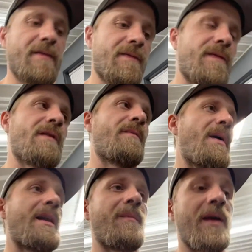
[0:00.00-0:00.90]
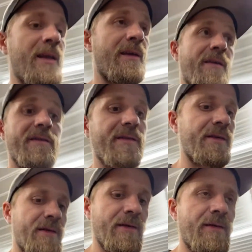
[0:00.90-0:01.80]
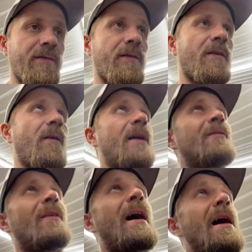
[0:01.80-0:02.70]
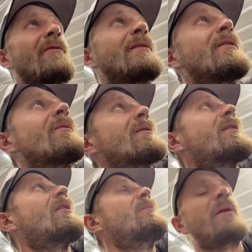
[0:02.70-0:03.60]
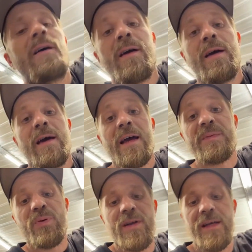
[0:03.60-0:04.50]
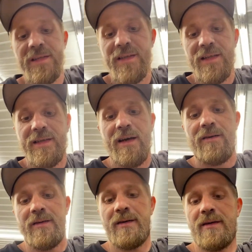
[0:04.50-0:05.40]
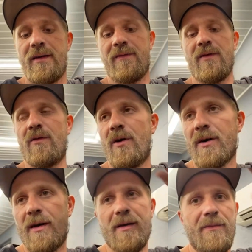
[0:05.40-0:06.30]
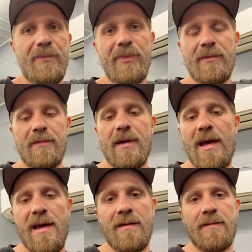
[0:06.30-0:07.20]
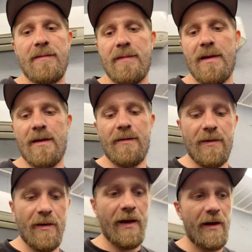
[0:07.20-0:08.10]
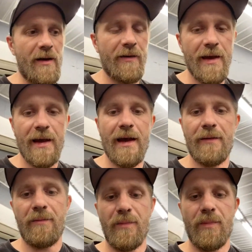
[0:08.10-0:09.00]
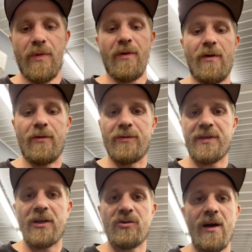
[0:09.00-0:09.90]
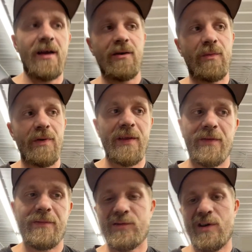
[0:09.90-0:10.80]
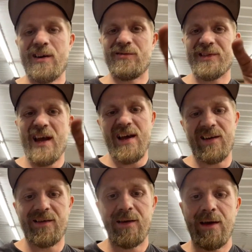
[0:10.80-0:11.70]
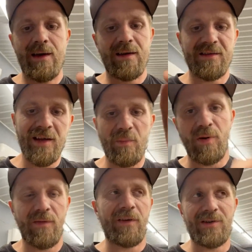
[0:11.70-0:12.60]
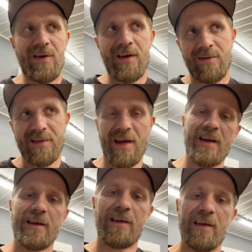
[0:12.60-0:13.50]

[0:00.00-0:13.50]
for many, many years. You know, I don't know how new it'll go, but it's pretty easy to tell. If you look and, you know, you're like, oh yeah, I got 3 holes in a triangle, but the triangle is kind of, it's not a perfect triangle, it's kind of